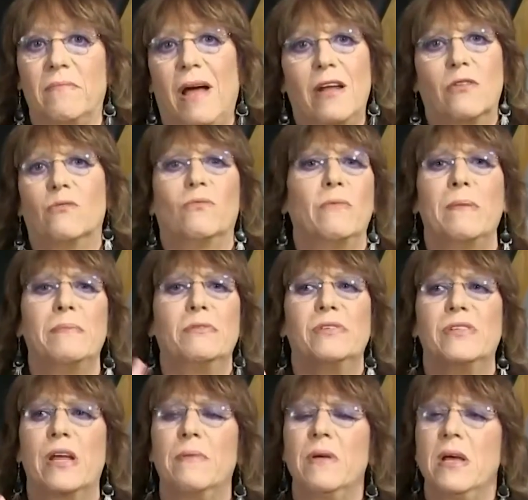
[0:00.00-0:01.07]
I don't remember
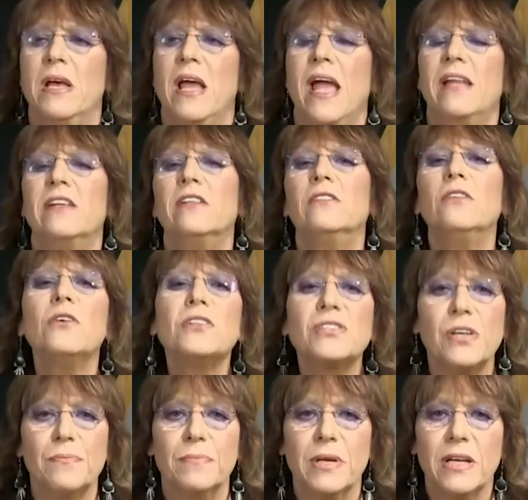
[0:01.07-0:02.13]
his name. And he
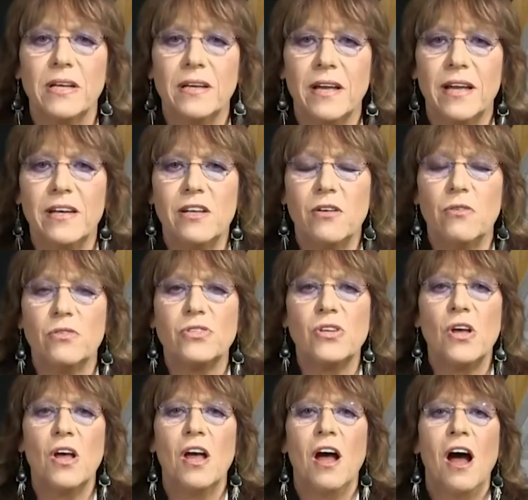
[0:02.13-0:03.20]
looks at me, and he
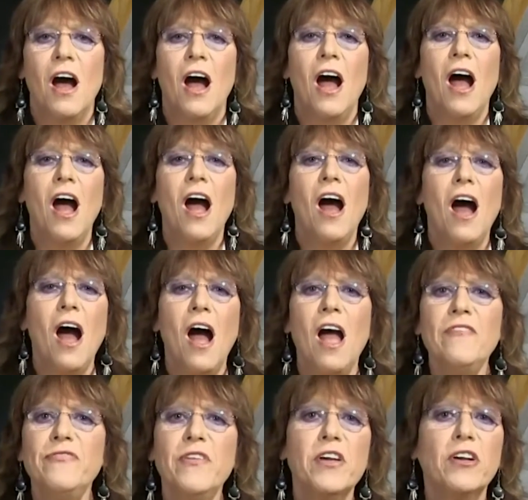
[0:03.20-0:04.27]
goes,
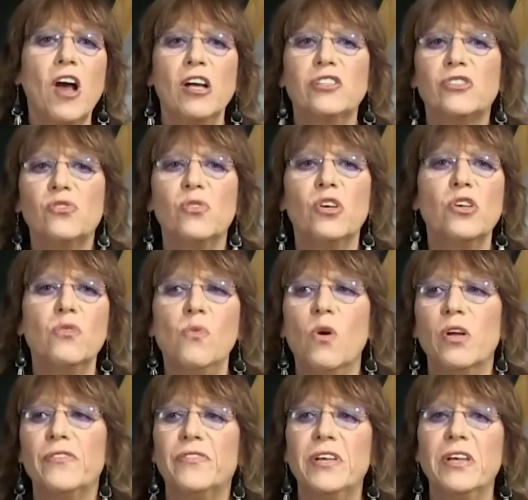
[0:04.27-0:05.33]
"I think I saw you
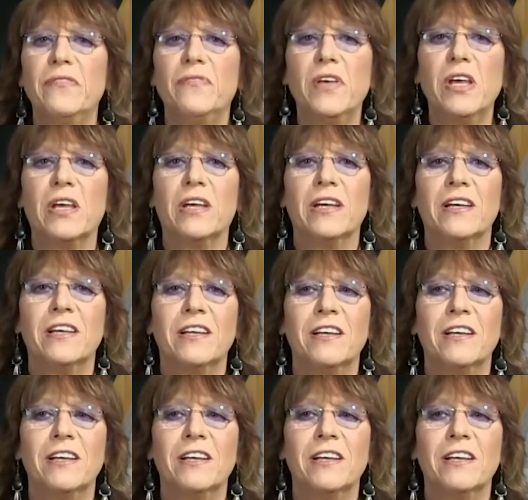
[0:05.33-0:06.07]
on TV."